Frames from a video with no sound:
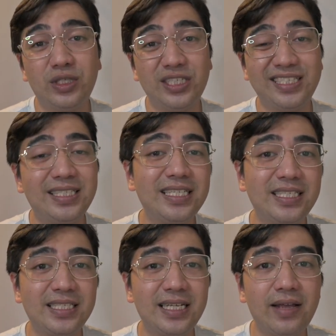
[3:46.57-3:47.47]
this
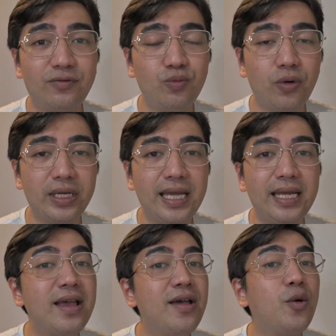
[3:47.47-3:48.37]
is an
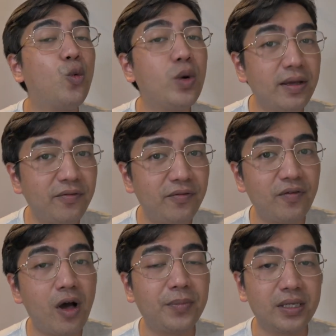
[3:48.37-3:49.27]
f2.8
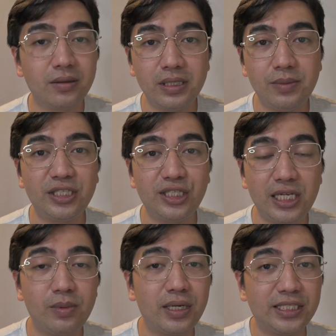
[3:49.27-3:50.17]
with optical image
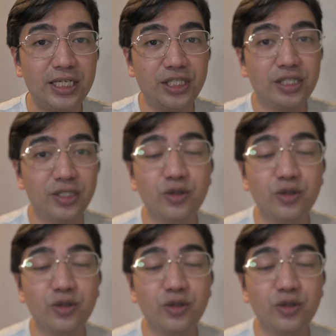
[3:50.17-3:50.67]
stabilization.